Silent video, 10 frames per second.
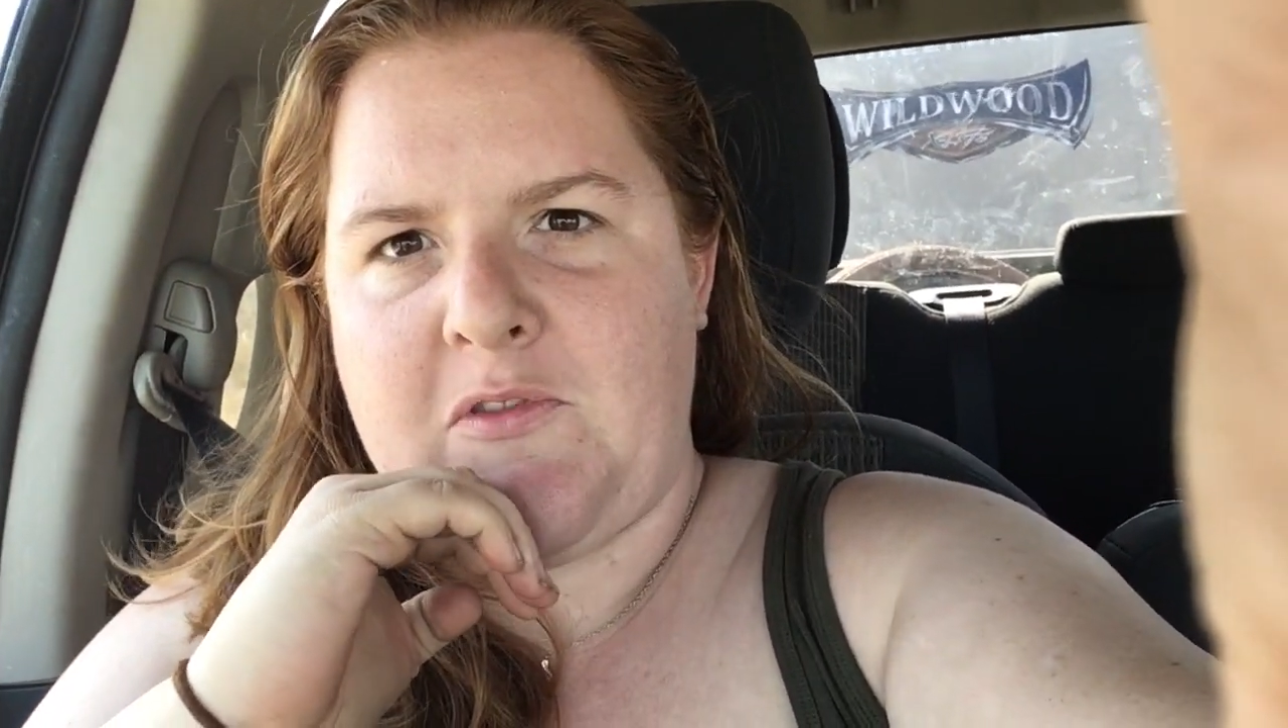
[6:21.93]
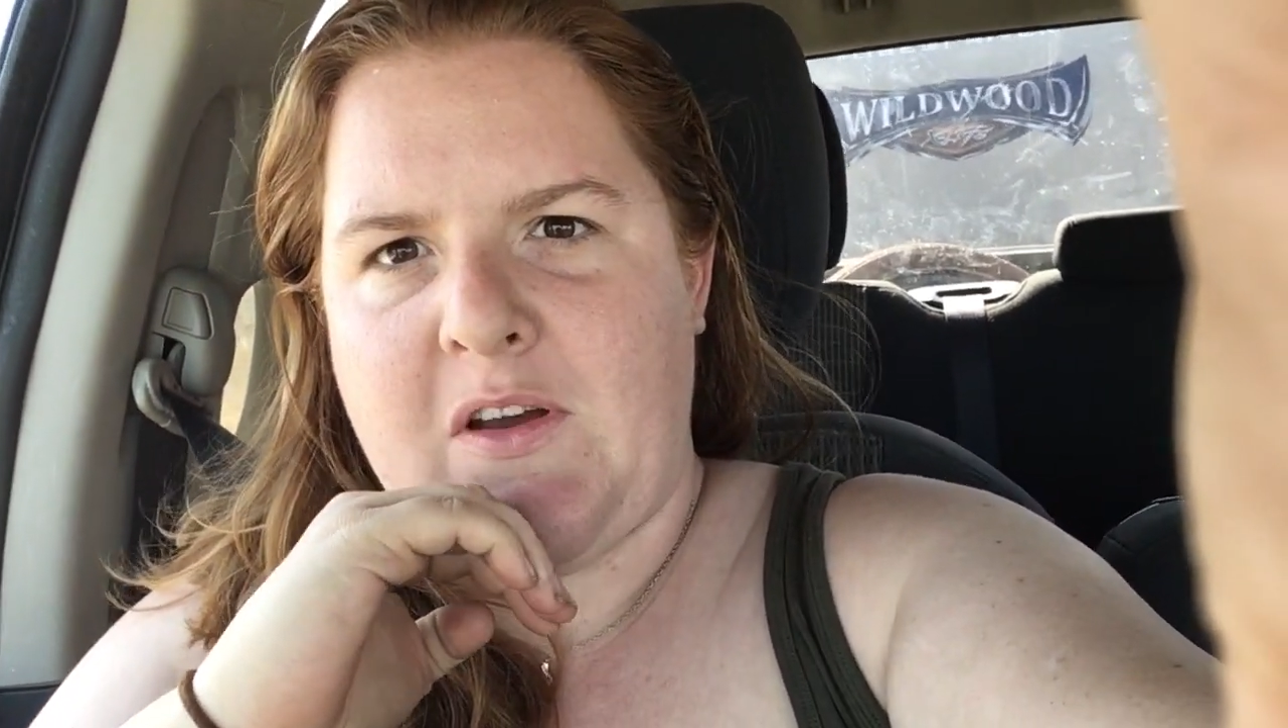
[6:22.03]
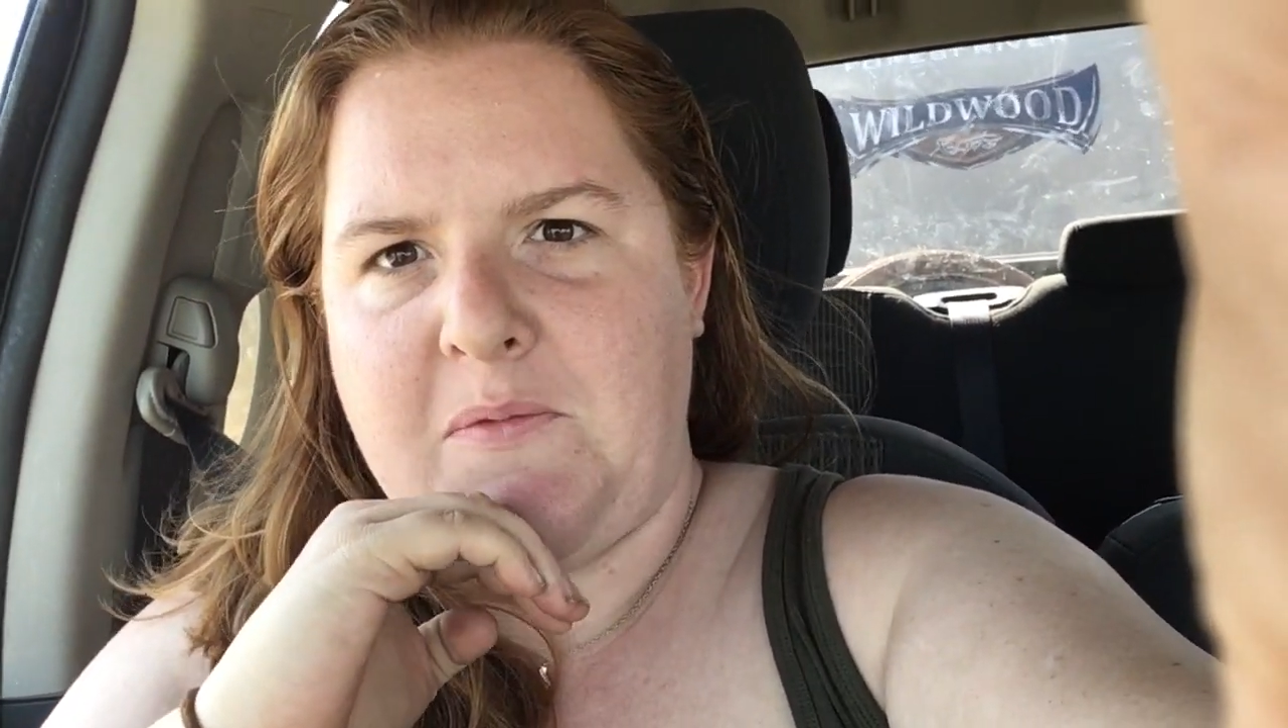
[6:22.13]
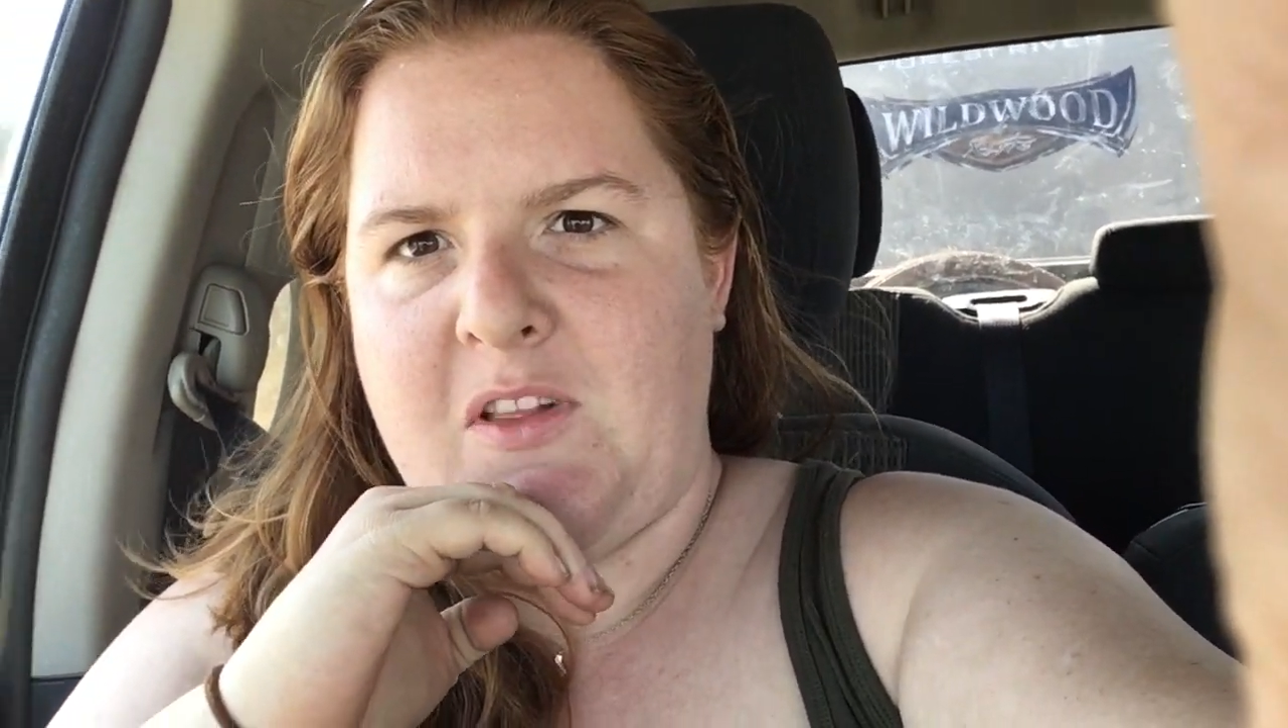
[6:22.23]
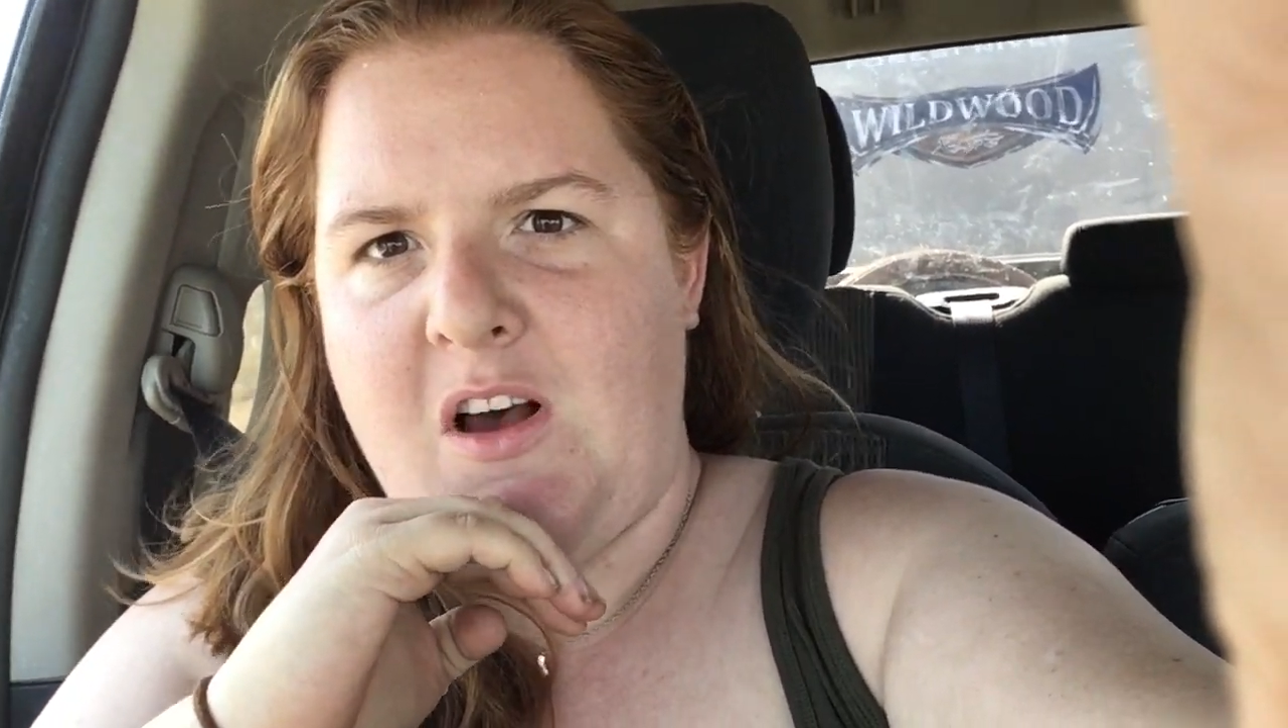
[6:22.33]
if
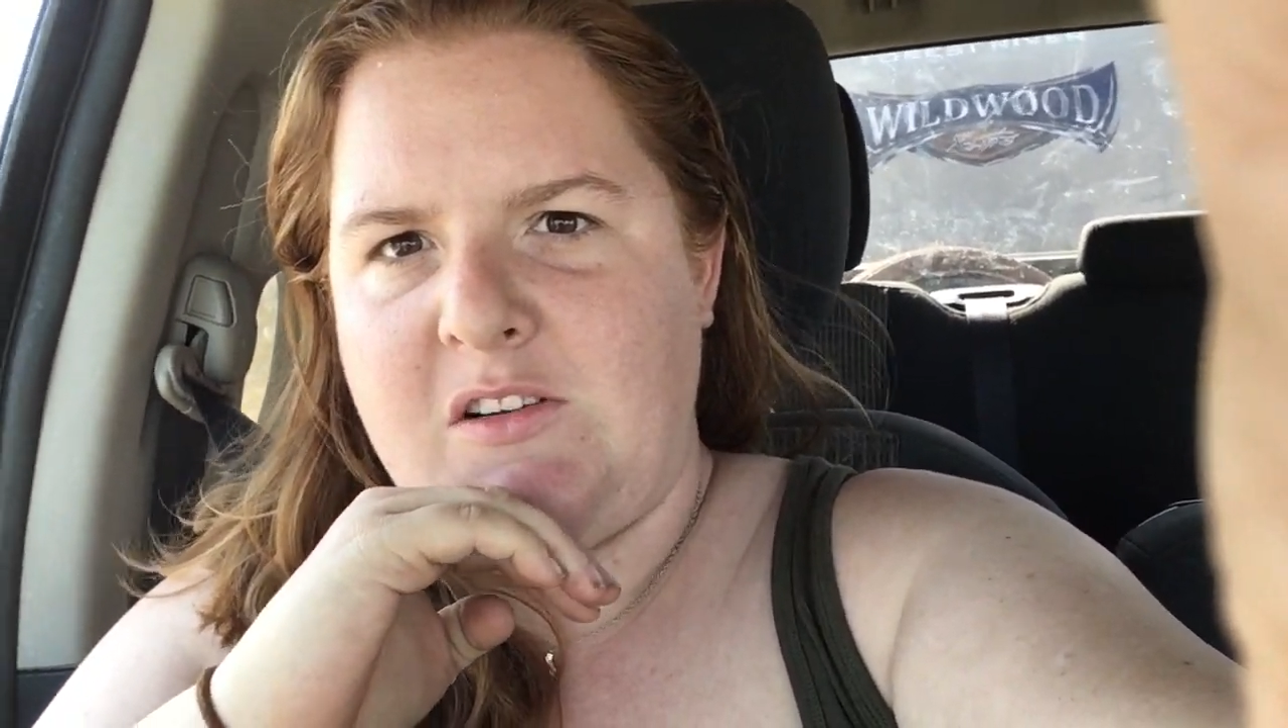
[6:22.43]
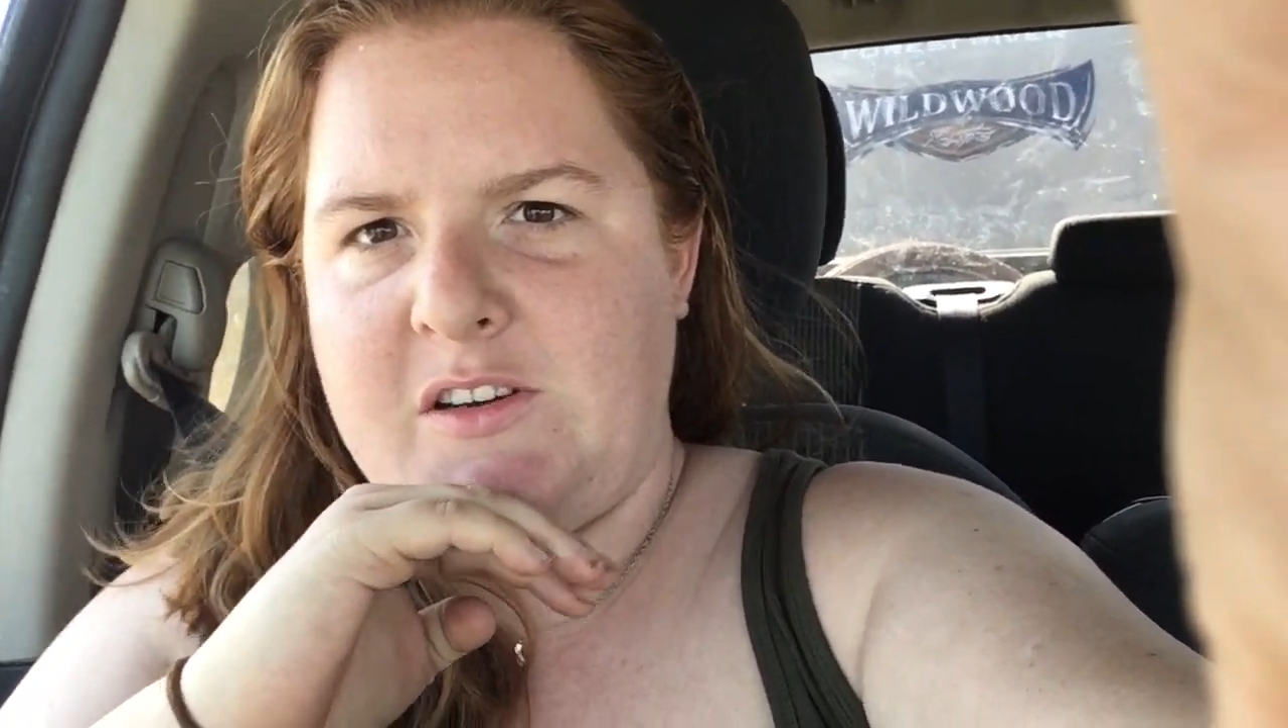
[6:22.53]
I vlogged